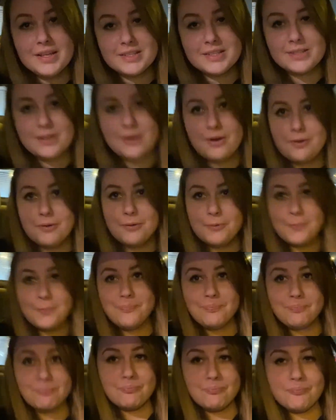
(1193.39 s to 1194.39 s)
so
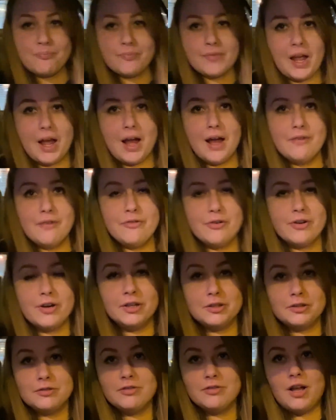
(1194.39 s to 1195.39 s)
I
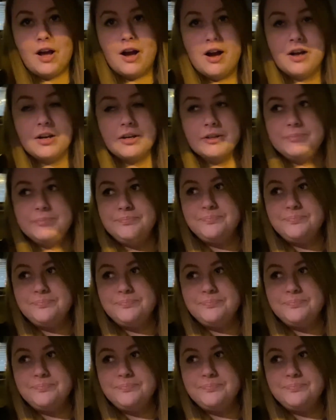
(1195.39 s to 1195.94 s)
forgot to vlog